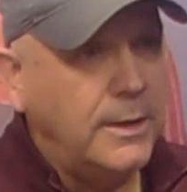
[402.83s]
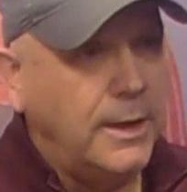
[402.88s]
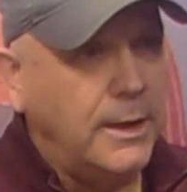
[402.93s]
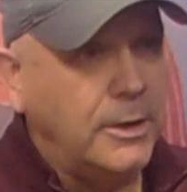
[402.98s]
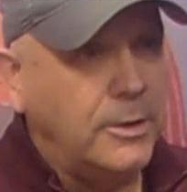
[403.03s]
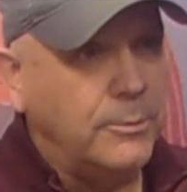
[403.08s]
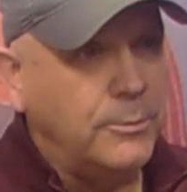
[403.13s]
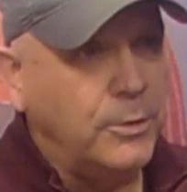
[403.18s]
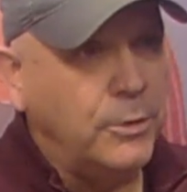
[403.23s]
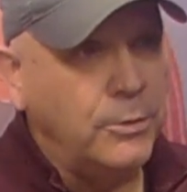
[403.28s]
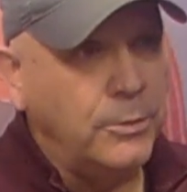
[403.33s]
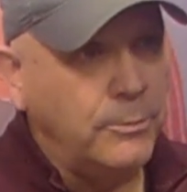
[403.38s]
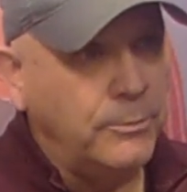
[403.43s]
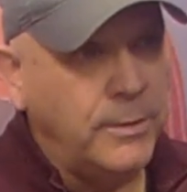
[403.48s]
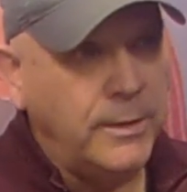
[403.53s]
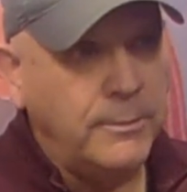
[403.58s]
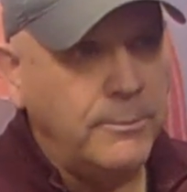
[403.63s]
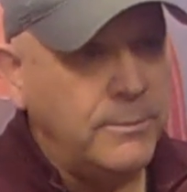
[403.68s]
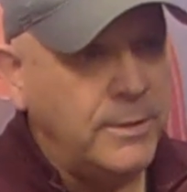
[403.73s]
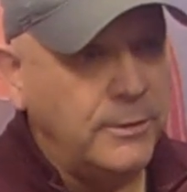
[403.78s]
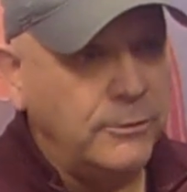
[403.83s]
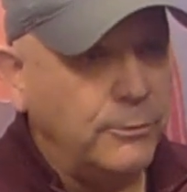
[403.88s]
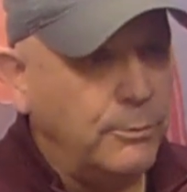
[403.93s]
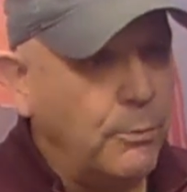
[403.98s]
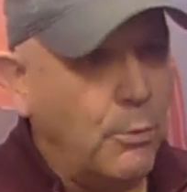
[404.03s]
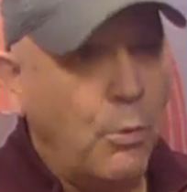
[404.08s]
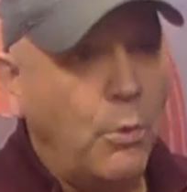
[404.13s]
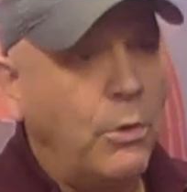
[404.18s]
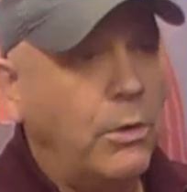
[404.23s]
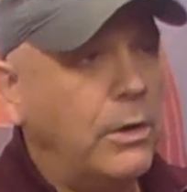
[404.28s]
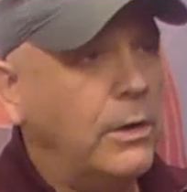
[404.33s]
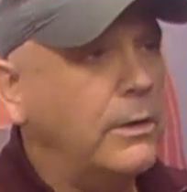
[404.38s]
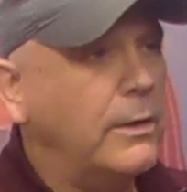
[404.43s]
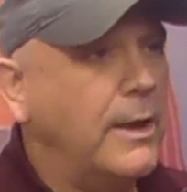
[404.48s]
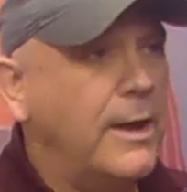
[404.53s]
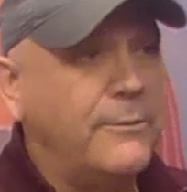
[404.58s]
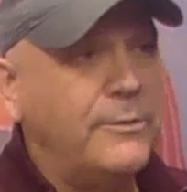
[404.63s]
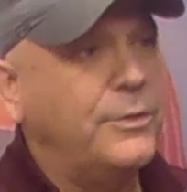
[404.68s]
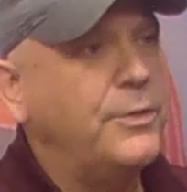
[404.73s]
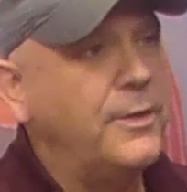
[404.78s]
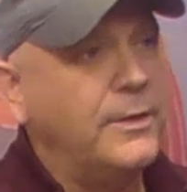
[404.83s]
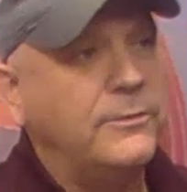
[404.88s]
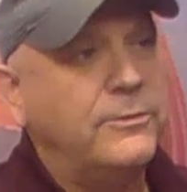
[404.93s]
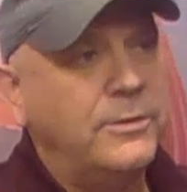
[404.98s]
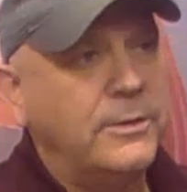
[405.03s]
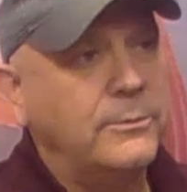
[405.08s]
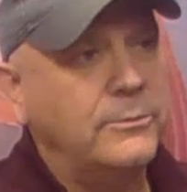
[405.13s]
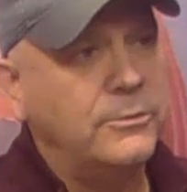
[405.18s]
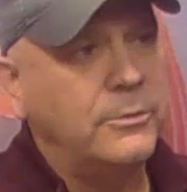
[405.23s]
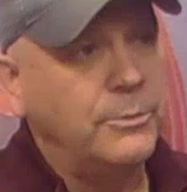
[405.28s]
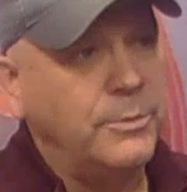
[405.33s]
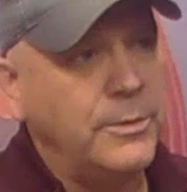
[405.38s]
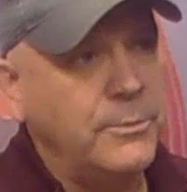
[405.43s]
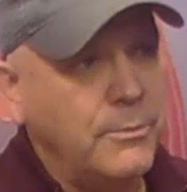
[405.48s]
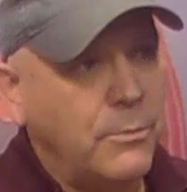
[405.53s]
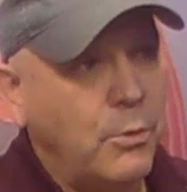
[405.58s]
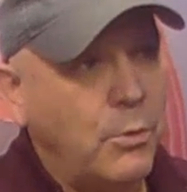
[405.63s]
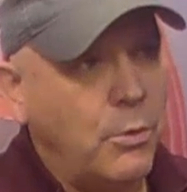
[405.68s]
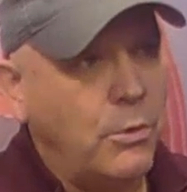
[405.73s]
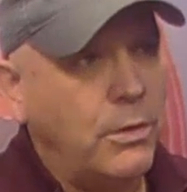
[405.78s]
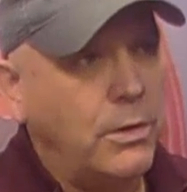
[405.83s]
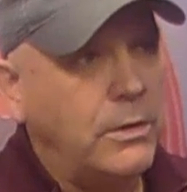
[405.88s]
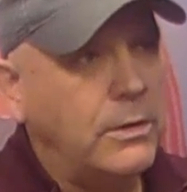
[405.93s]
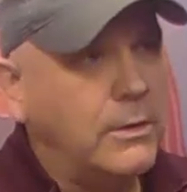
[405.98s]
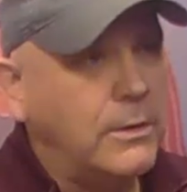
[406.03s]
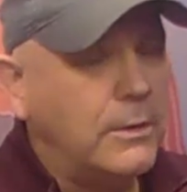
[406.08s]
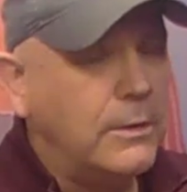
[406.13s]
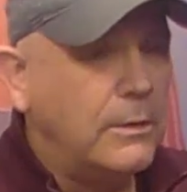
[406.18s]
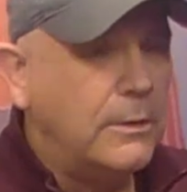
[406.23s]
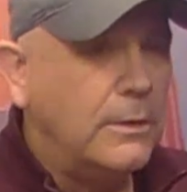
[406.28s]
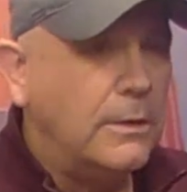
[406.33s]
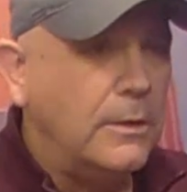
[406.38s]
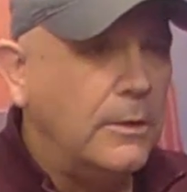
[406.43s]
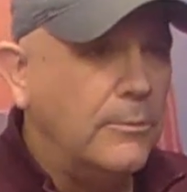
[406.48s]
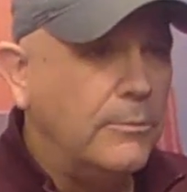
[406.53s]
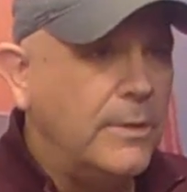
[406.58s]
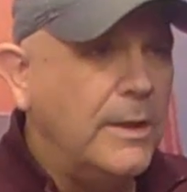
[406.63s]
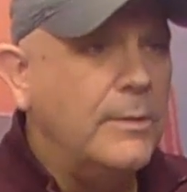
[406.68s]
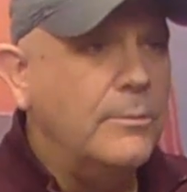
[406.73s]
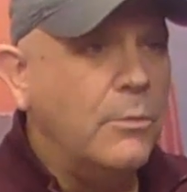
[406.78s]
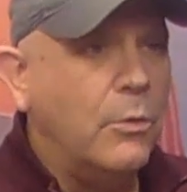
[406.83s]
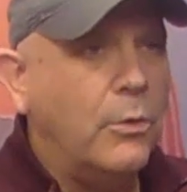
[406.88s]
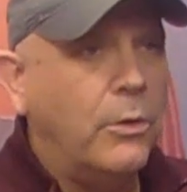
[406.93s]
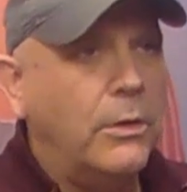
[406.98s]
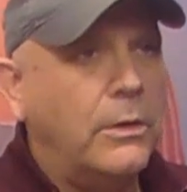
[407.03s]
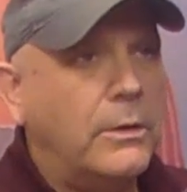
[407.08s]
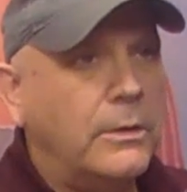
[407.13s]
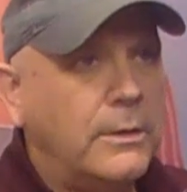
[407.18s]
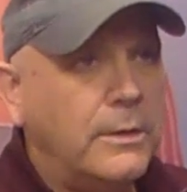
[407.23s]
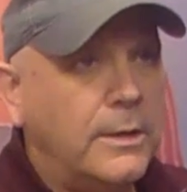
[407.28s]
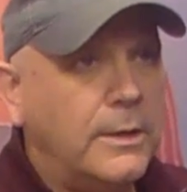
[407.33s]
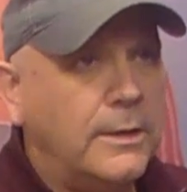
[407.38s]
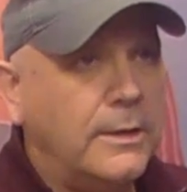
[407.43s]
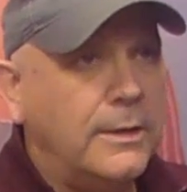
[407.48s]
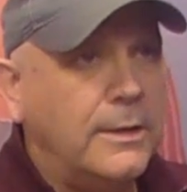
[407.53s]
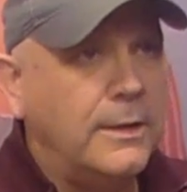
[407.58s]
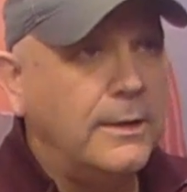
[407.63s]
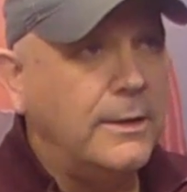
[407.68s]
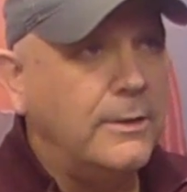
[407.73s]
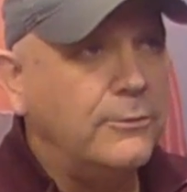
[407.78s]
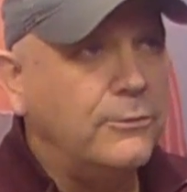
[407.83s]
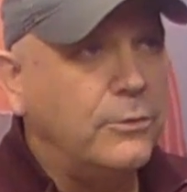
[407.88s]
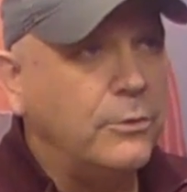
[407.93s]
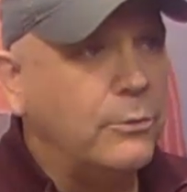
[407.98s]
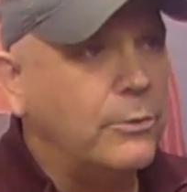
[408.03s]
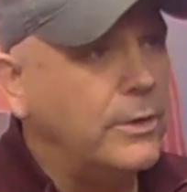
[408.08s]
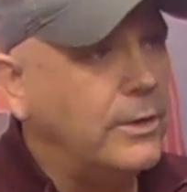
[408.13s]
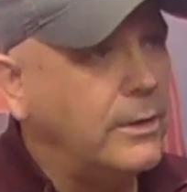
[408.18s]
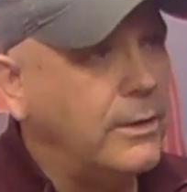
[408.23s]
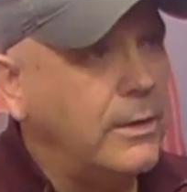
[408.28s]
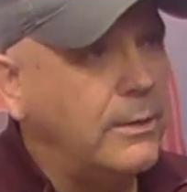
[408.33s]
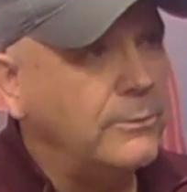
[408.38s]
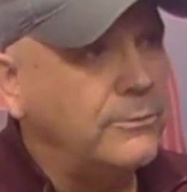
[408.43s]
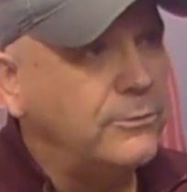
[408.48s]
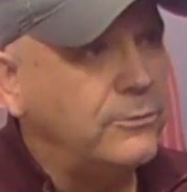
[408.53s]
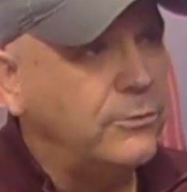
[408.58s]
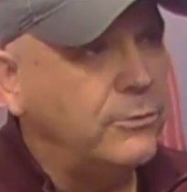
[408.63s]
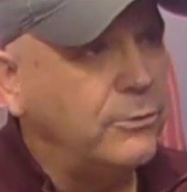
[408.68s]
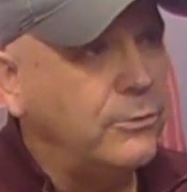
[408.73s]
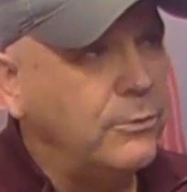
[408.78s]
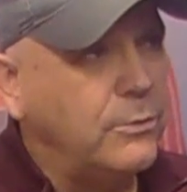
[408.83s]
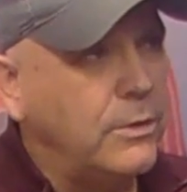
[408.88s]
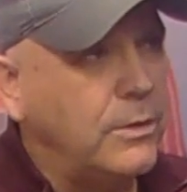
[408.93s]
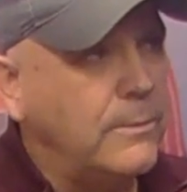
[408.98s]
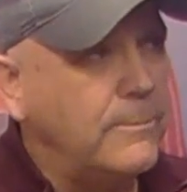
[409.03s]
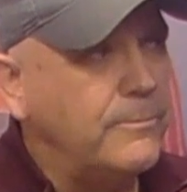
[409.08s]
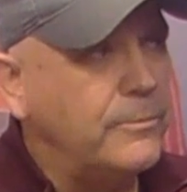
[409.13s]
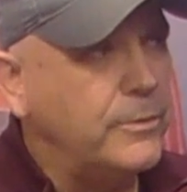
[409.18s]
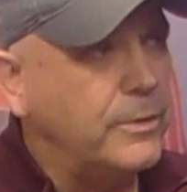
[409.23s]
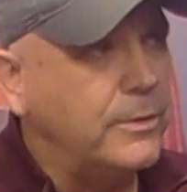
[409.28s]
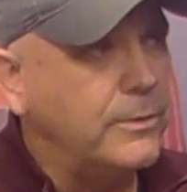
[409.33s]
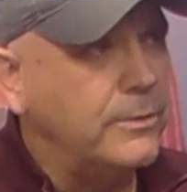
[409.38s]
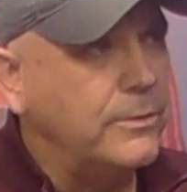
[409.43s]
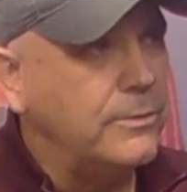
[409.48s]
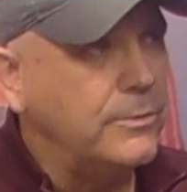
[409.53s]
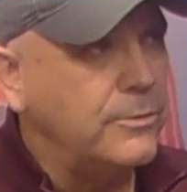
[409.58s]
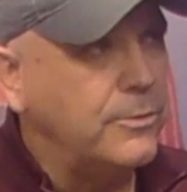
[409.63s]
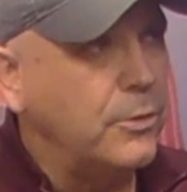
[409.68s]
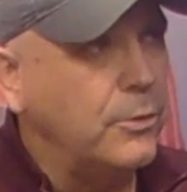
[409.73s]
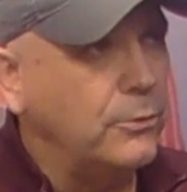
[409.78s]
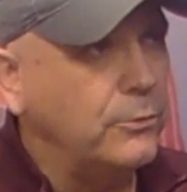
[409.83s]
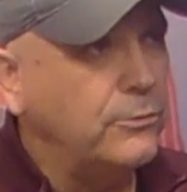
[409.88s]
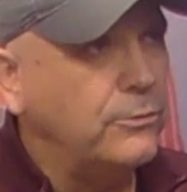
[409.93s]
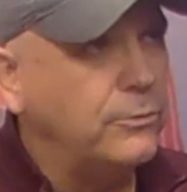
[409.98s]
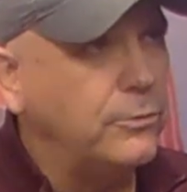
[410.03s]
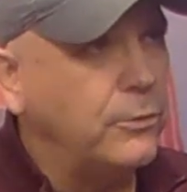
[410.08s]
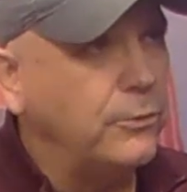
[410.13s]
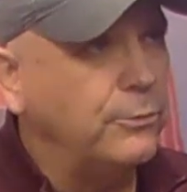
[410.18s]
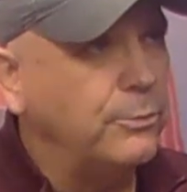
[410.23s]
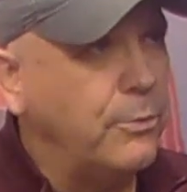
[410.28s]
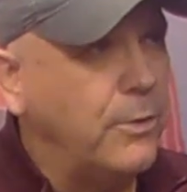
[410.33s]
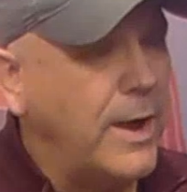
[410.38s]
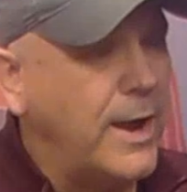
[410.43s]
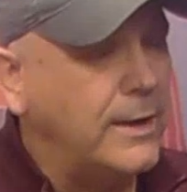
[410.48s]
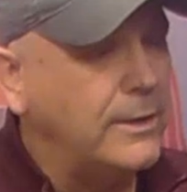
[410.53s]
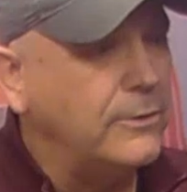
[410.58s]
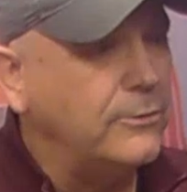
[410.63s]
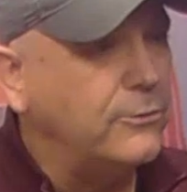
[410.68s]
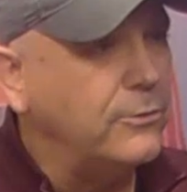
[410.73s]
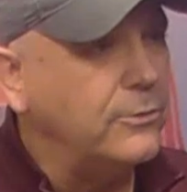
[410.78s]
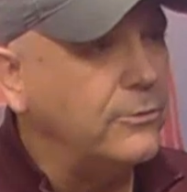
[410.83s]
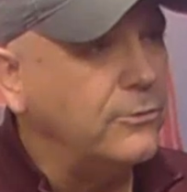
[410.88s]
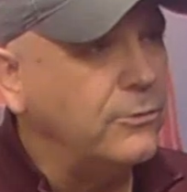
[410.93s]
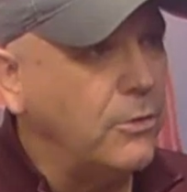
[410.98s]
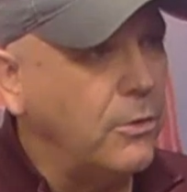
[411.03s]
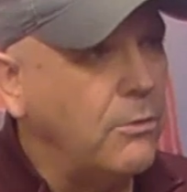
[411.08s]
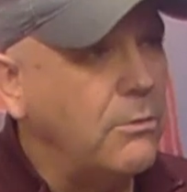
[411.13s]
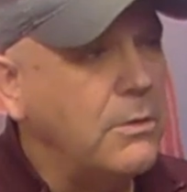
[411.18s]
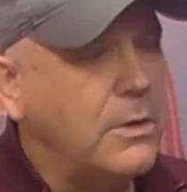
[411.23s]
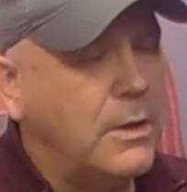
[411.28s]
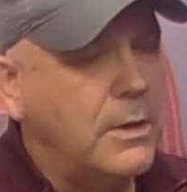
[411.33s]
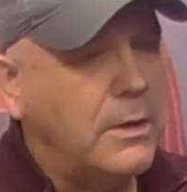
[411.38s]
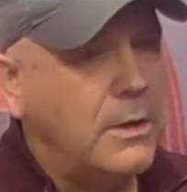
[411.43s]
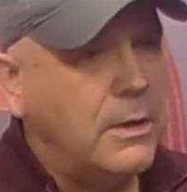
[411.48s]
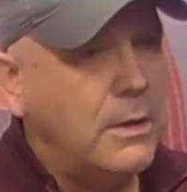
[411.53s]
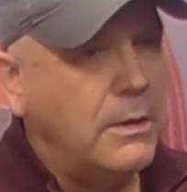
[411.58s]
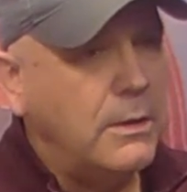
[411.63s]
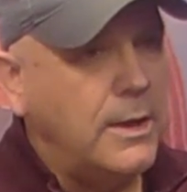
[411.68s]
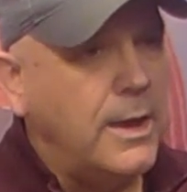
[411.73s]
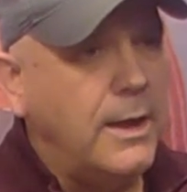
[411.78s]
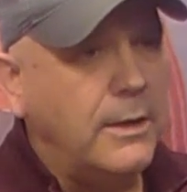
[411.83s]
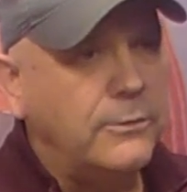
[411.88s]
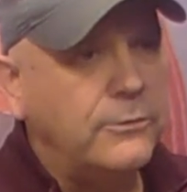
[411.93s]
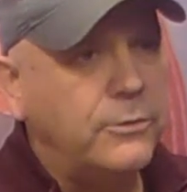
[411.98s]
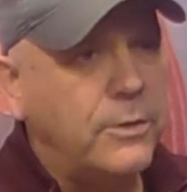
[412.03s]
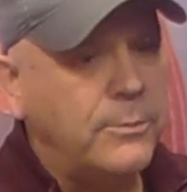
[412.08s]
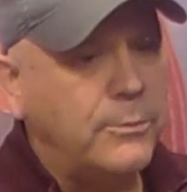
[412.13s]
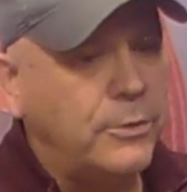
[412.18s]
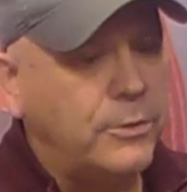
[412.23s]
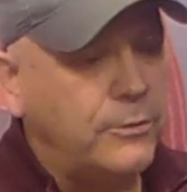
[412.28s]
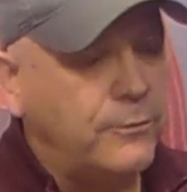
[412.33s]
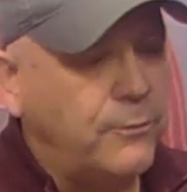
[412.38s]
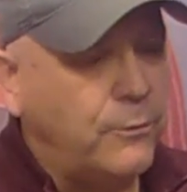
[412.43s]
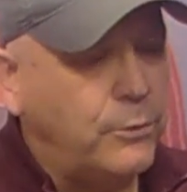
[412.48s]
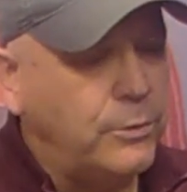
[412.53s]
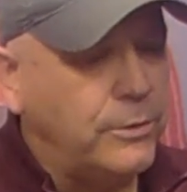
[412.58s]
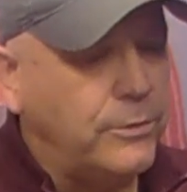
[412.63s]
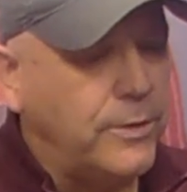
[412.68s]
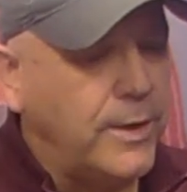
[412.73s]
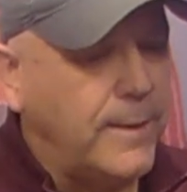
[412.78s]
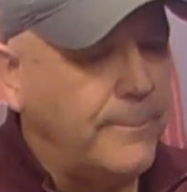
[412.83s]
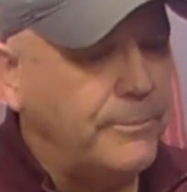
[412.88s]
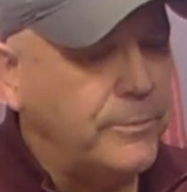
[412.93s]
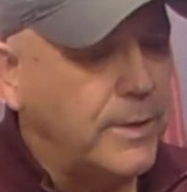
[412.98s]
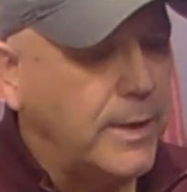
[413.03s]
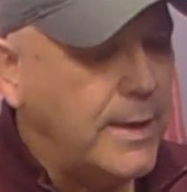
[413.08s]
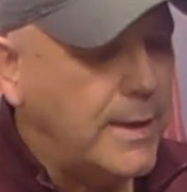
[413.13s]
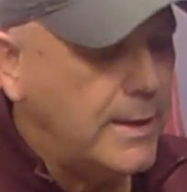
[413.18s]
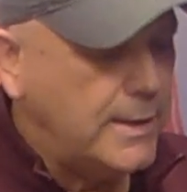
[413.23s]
And communion me- means more. Everything seems to be right. more, uh, mean more at, at, Easter when it comes to uh, uh, those those practices. So, right. yeah, so I'm looking forward to that.